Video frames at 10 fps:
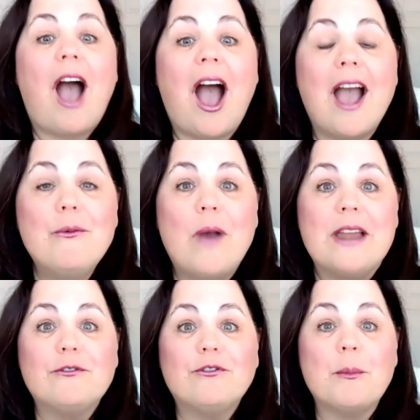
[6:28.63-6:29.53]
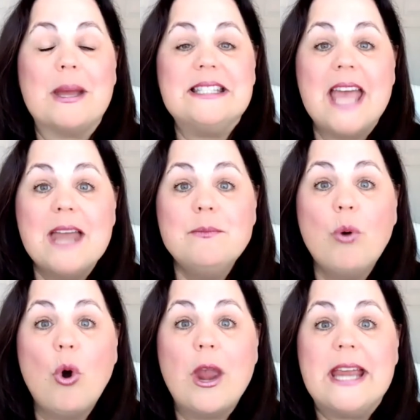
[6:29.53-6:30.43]
I went from a
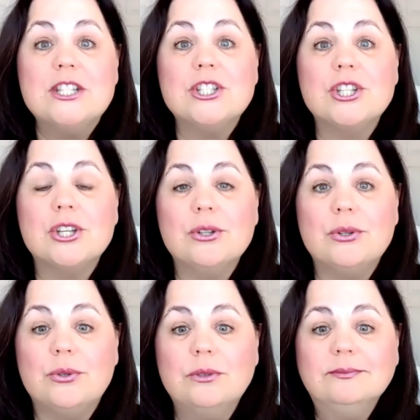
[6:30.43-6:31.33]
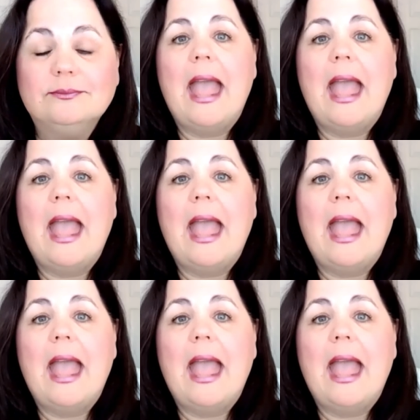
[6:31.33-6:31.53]
10.2